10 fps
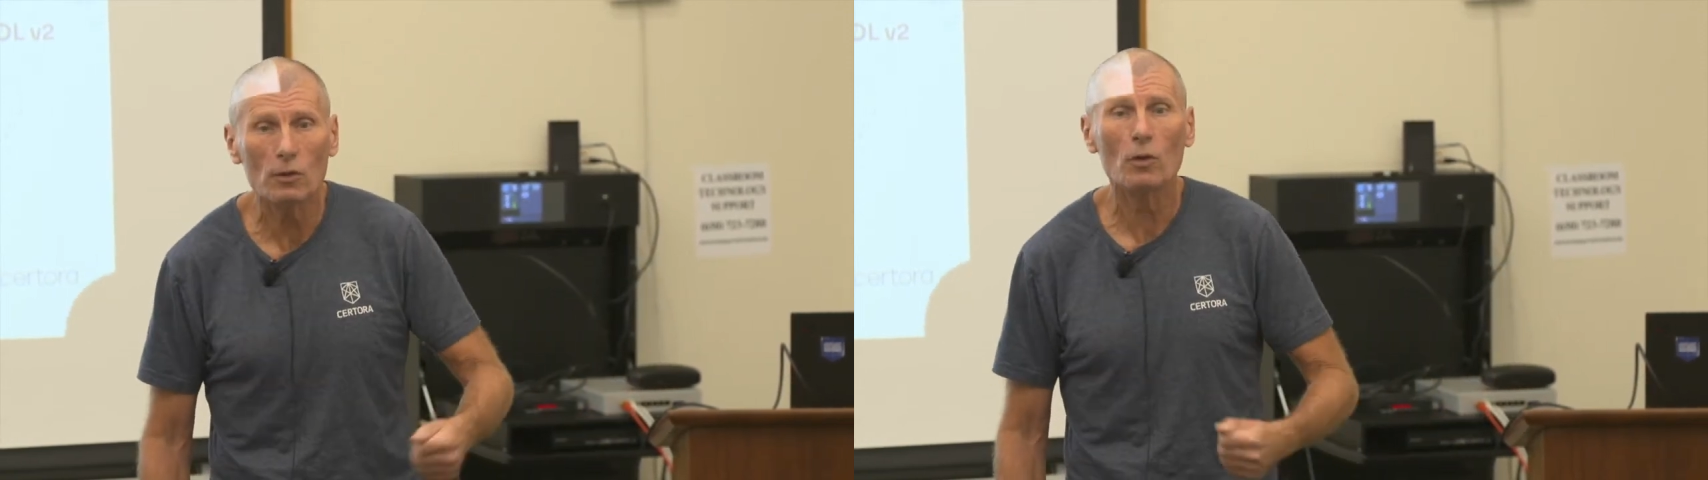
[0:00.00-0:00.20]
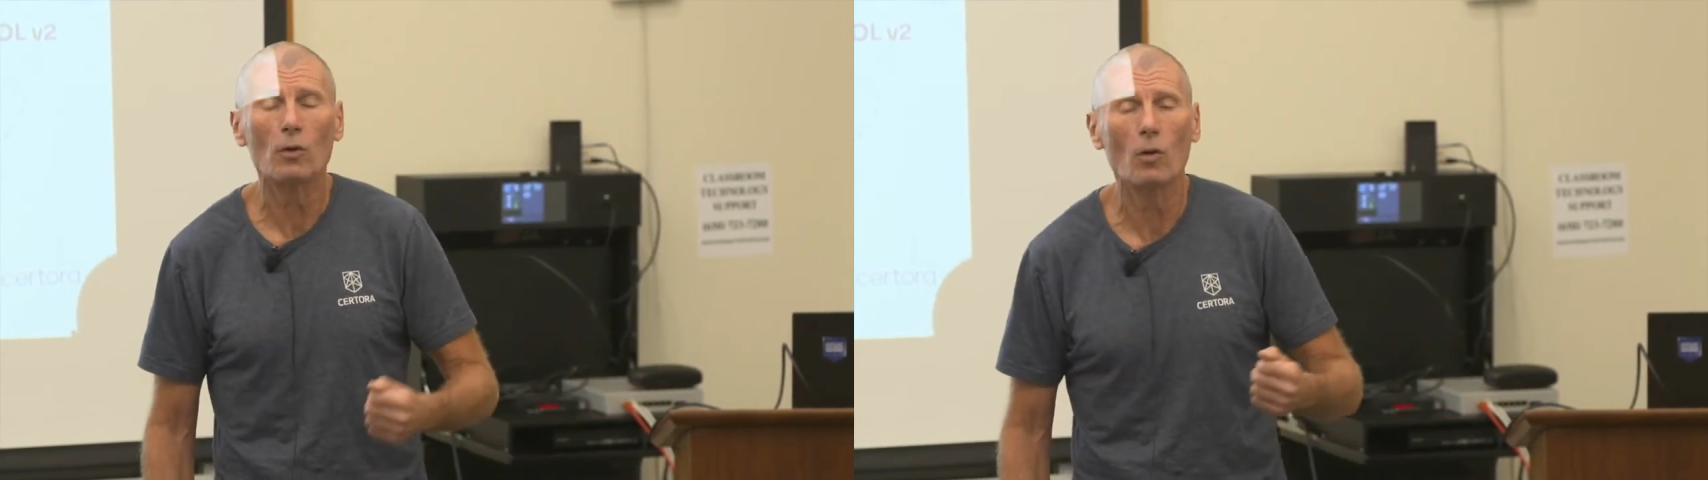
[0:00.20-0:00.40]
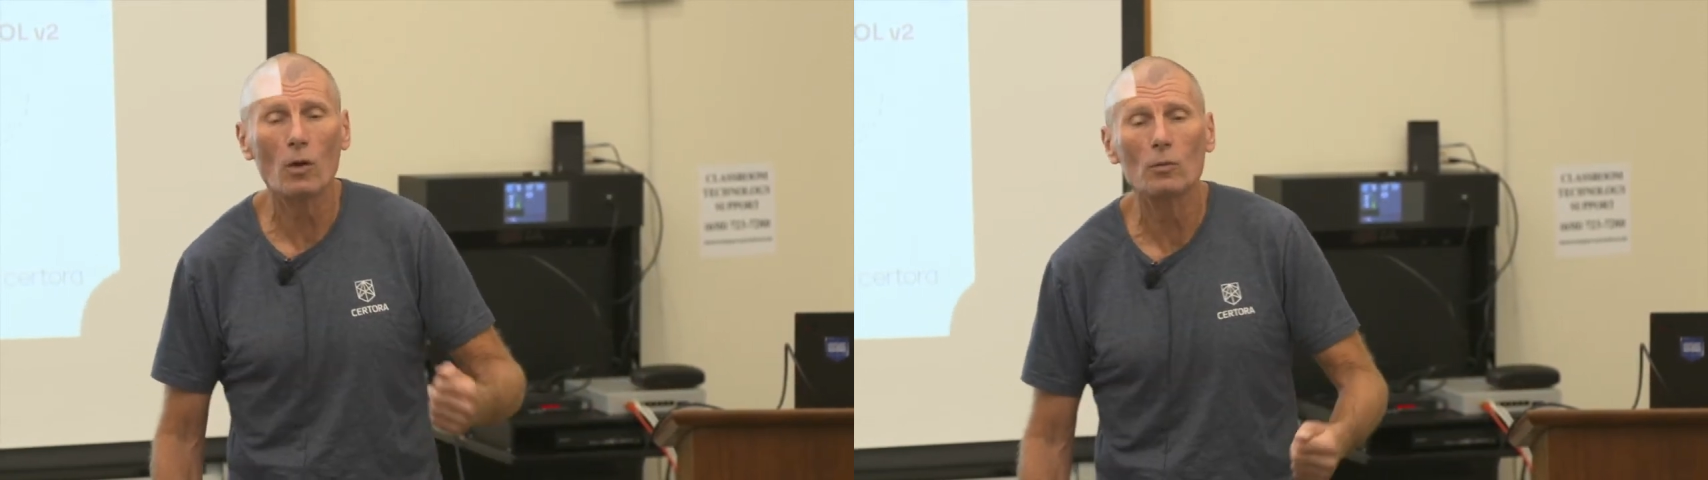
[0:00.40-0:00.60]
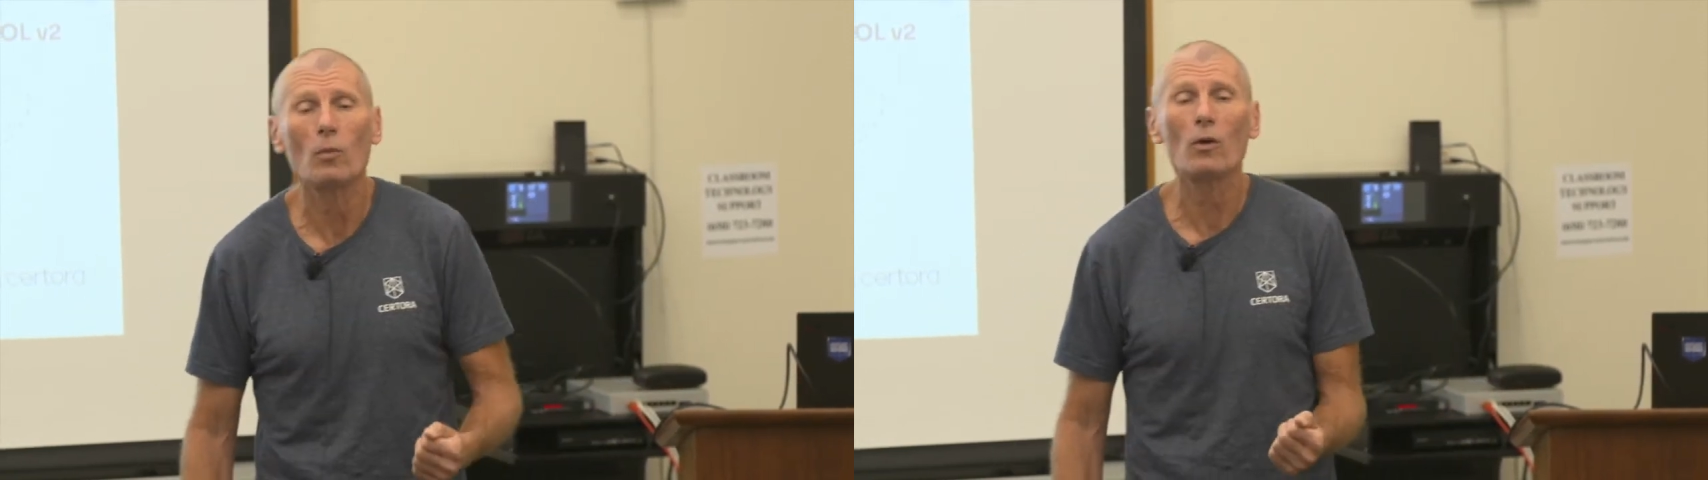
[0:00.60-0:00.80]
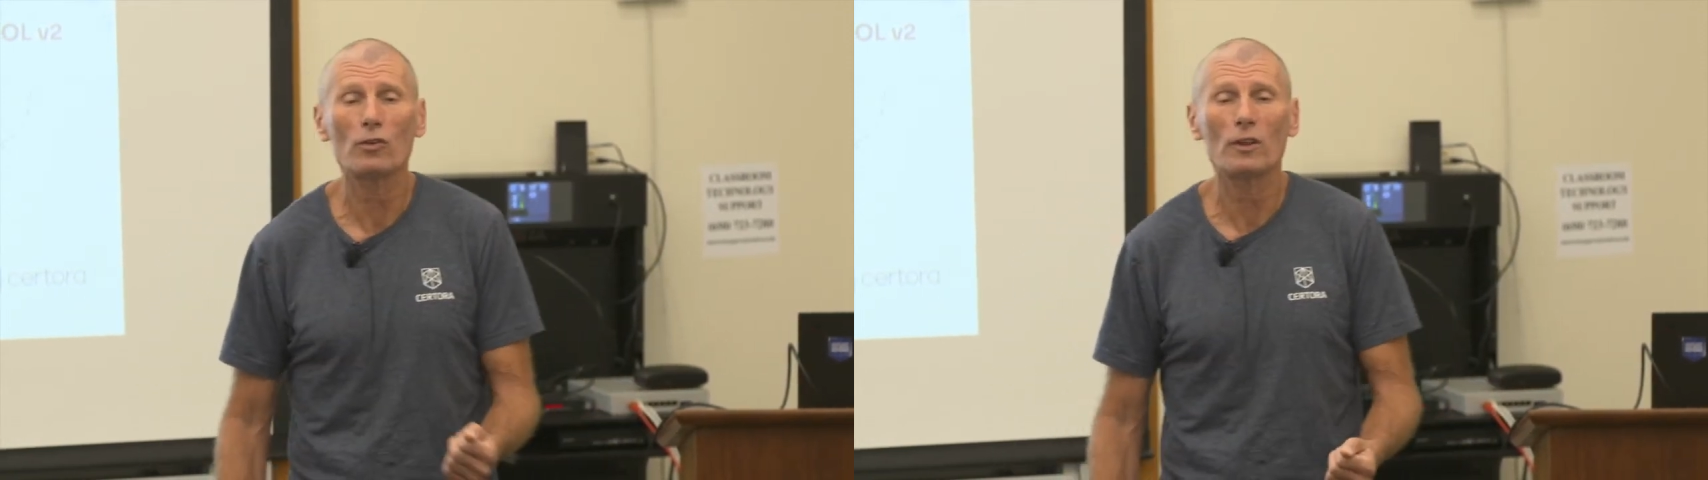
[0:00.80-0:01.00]
your code
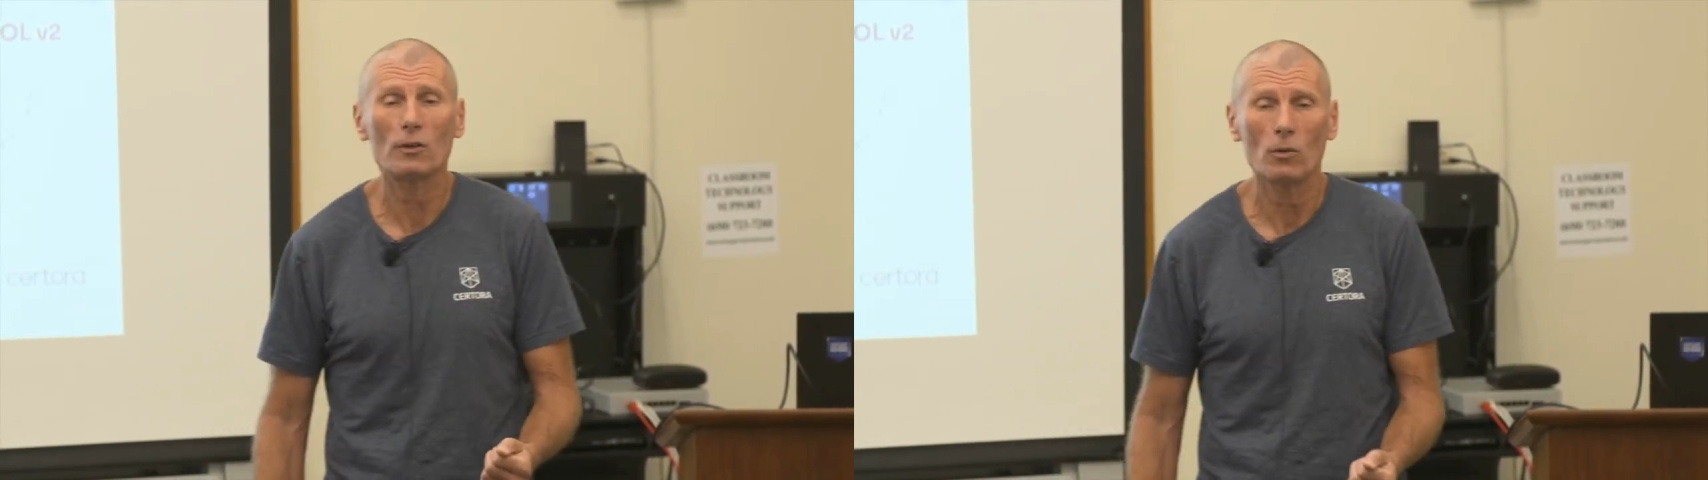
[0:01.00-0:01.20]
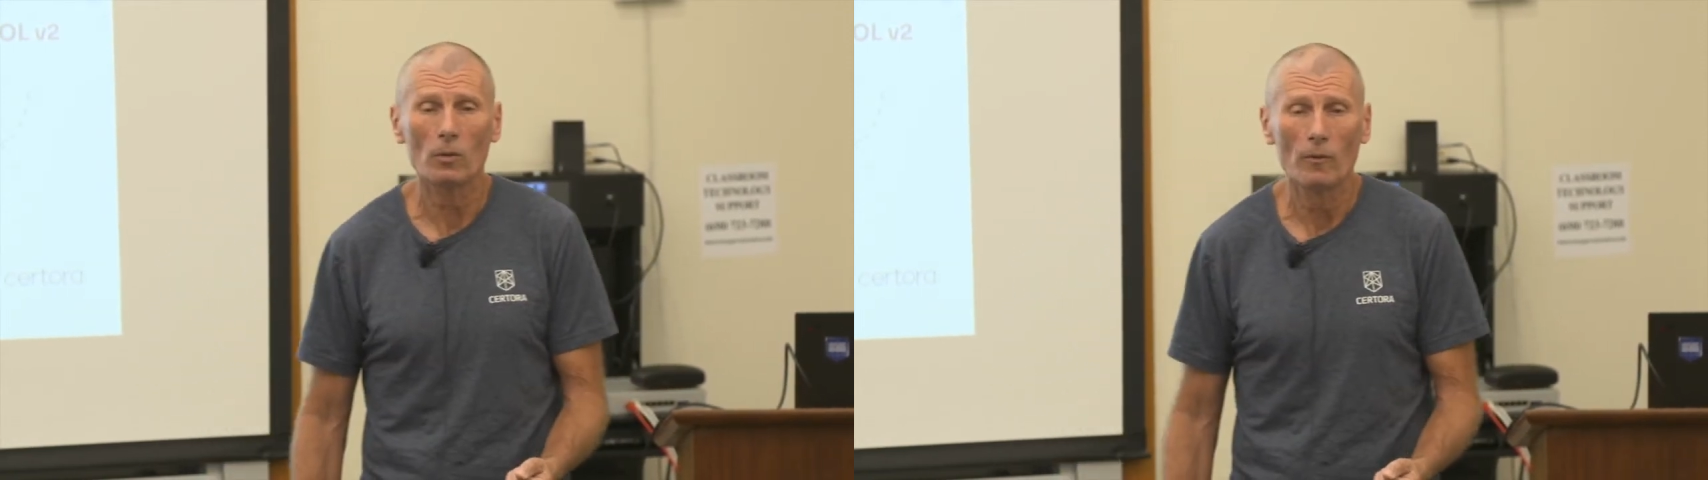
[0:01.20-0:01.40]
more secure.